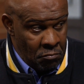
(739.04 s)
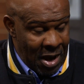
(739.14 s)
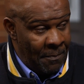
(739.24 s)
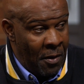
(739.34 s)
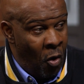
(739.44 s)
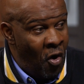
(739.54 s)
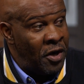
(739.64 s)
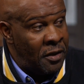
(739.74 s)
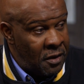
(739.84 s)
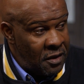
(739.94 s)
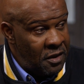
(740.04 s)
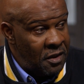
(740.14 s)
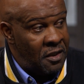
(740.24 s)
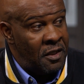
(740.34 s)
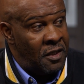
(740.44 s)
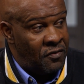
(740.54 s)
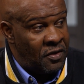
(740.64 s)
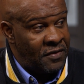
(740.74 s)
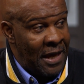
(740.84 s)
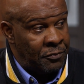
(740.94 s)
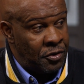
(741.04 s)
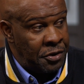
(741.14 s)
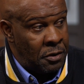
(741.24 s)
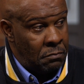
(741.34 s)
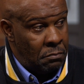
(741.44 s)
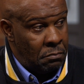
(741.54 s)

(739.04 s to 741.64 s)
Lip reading: My priority is discipleship.